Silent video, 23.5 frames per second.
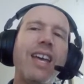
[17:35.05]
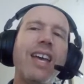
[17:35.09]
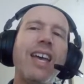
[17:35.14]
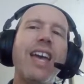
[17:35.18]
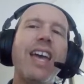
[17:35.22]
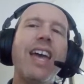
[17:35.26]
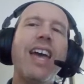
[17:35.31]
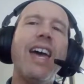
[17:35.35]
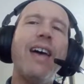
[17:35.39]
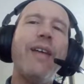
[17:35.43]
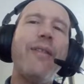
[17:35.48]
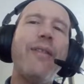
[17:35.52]

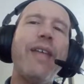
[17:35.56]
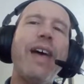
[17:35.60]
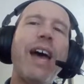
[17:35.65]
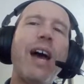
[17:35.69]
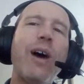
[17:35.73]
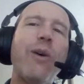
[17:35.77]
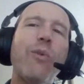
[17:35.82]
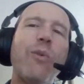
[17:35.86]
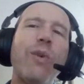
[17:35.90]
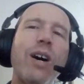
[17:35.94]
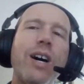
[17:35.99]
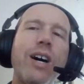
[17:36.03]
and
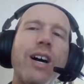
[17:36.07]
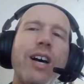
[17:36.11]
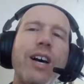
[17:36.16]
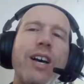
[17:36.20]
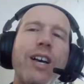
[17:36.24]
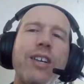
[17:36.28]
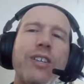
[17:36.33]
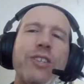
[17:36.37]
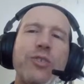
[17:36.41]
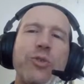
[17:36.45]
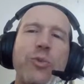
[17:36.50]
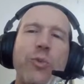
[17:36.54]
that
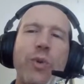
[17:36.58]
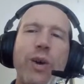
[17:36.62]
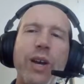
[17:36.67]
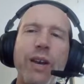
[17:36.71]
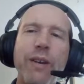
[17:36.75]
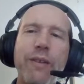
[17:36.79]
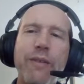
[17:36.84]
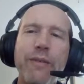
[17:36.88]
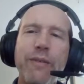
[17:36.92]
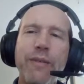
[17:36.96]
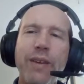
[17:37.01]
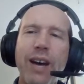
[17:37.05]
was
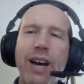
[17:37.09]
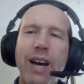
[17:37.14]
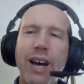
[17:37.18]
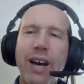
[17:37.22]
with